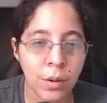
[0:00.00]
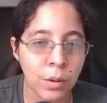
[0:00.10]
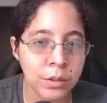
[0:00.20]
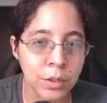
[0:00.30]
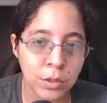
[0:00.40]

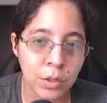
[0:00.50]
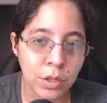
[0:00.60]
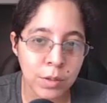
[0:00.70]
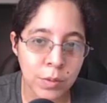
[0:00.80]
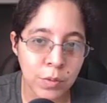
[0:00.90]
Although you're
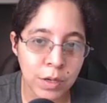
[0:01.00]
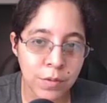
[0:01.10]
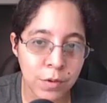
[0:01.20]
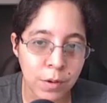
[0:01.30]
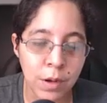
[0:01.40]
going to be
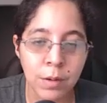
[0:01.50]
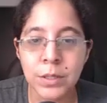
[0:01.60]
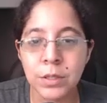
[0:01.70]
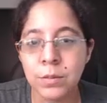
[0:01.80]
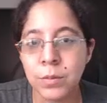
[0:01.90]
working from home,
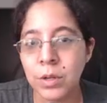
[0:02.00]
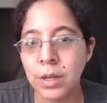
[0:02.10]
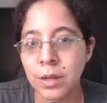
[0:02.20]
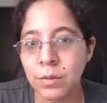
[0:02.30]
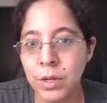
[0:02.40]
this is more
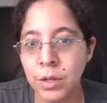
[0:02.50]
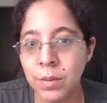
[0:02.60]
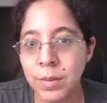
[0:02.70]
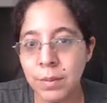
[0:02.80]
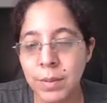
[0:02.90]
like a real
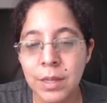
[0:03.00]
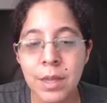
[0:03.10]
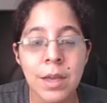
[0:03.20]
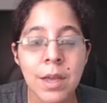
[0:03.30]
commitment,